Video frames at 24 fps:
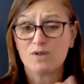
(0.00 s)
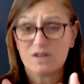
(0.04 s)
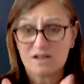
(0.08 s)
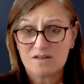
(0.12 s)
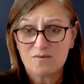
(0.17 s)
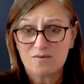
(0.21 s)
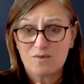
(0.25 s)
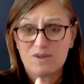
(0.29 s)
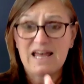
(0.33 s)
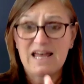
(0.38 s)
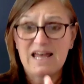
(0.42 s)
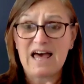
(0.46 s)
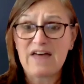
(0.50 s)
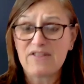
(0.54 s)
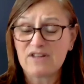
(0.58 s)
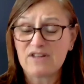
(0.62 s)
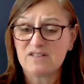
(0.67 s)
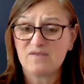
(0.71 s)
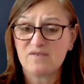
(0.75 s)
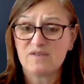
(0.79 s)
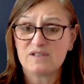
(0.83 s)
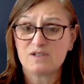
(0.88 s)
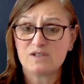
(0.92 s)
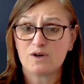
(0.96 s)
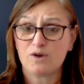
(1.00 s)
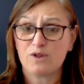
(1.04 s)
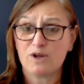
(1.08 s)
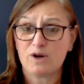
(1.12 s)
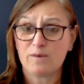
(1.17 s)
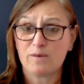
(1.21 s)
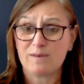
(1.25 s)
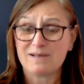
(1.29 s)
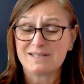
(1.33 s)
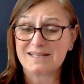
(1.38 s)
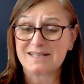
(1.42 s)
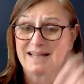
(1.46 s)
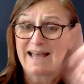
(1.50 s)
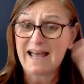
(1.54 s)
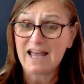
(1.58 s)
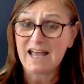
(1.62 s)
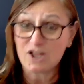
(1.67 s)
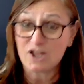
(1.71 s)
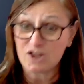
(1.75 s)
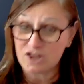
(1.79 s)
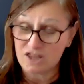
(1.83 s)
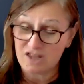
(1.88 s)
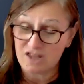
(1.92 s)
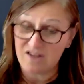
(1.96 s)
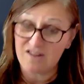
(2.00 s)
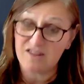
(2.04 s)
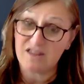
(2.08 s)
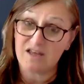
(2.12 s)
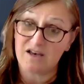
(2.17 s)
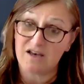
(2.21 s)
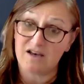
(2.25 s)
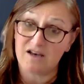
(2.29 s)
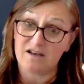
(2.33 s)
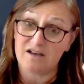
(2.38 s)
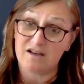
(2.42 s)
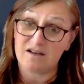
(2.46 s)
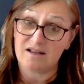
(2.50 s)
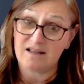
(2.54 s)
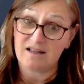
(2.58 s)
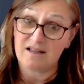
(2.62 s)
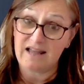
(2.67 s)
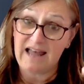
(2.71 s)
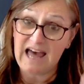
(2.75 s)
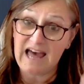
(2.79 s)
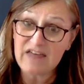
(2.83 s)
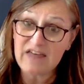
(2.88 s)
with the athlete's physical therapist. That the